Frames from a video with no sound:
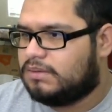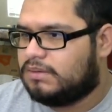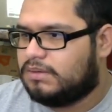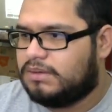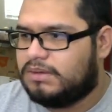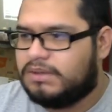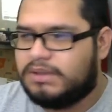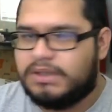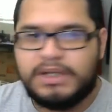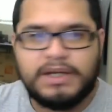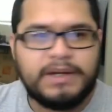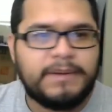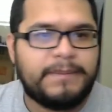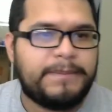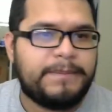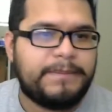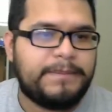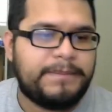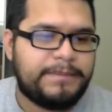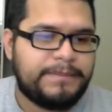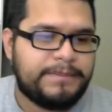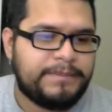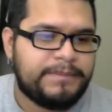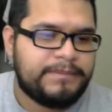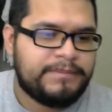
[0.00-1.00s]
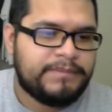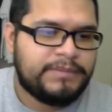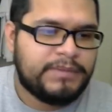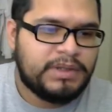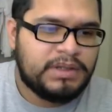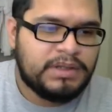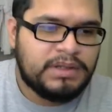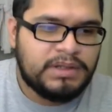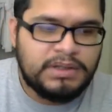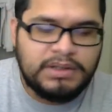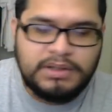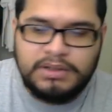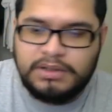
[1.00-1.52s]
Yeah.
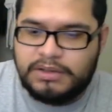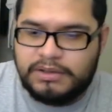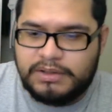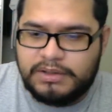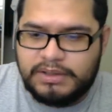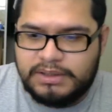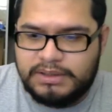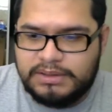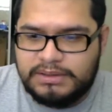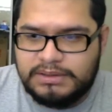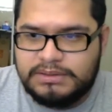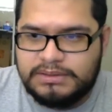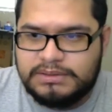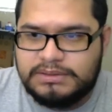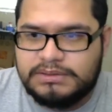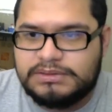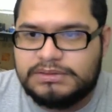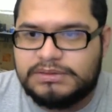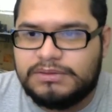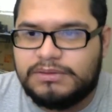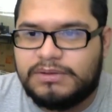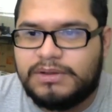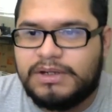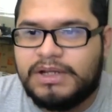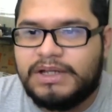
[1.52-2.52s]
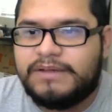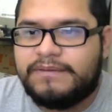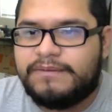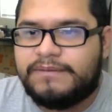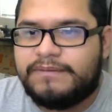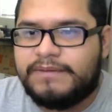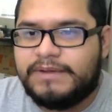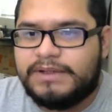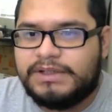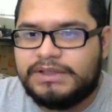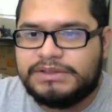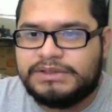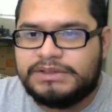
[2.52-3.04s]
Alright, so I have
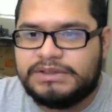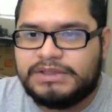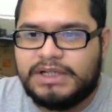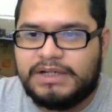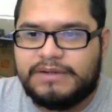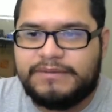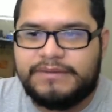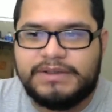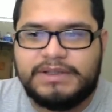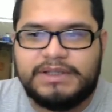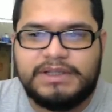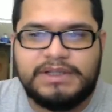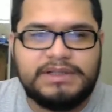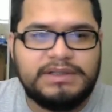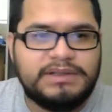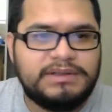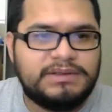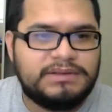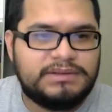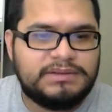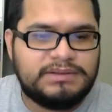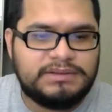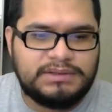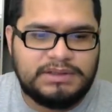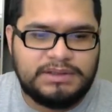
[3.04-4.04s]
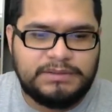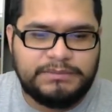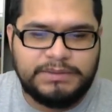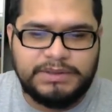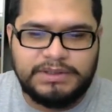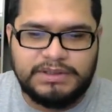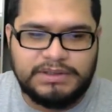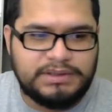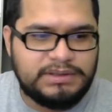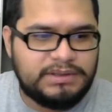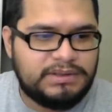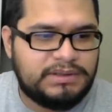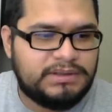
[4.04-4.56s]
finished everything. I'm
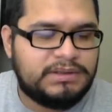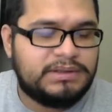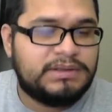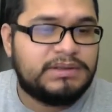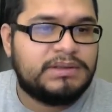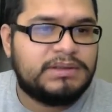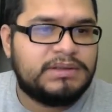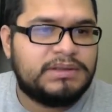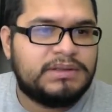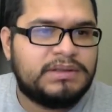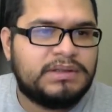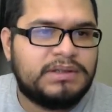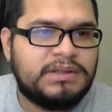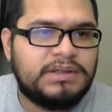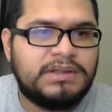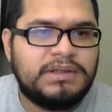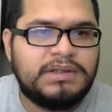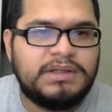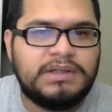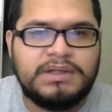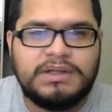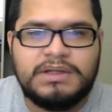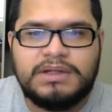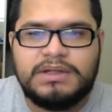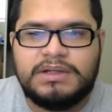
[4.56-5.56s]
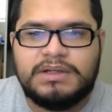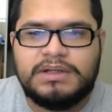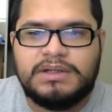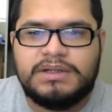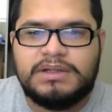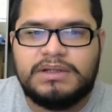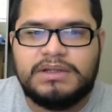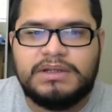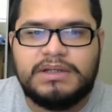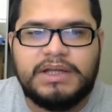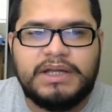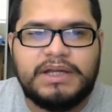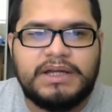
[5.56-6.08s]
done.
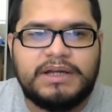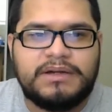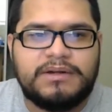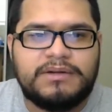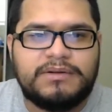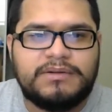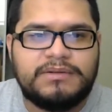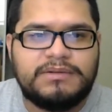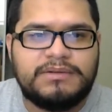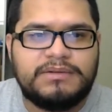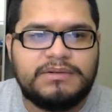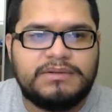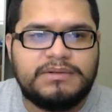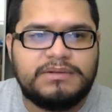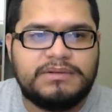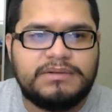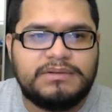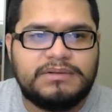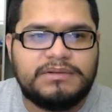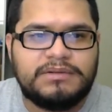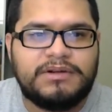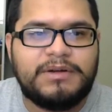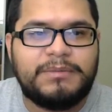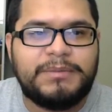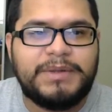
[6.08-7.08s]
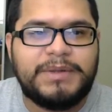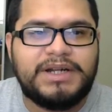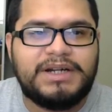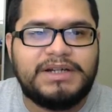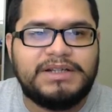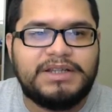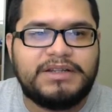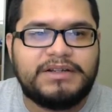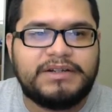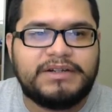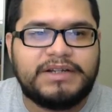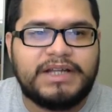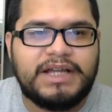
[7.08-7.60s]
Now, oh, I made
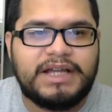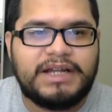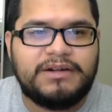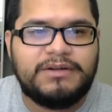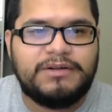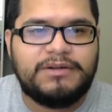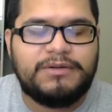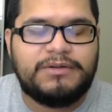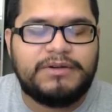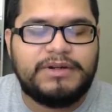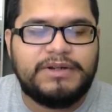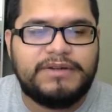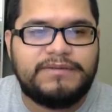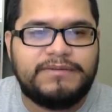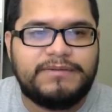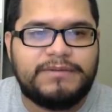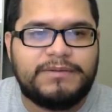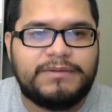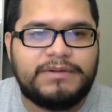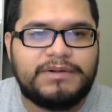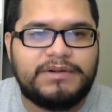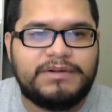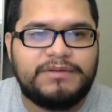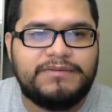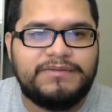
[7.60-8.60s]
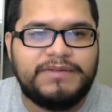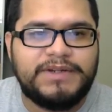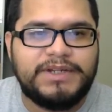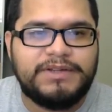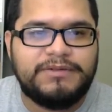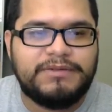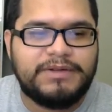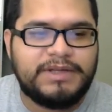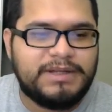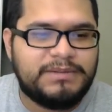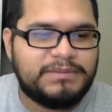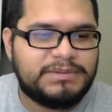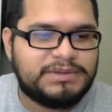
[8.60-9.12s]
another category for video
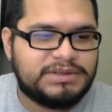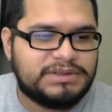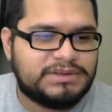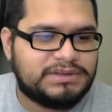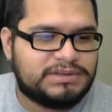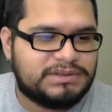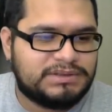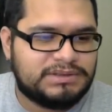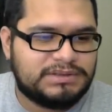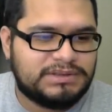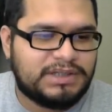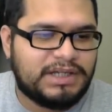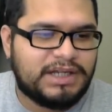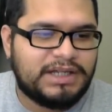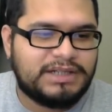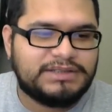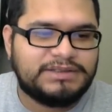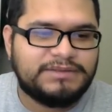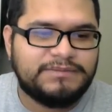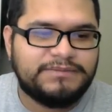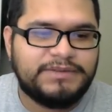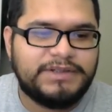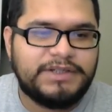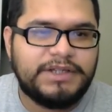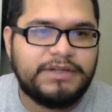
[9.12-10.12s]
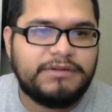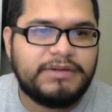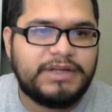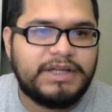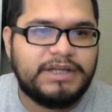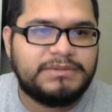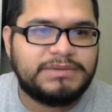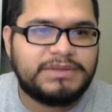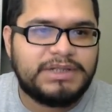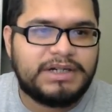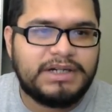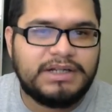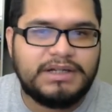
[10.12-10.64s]
games because I had some video
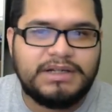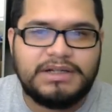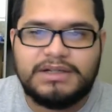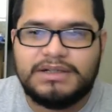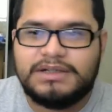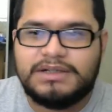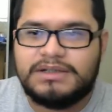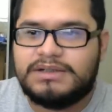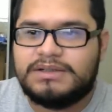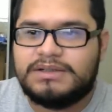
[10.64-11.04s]
games that I got.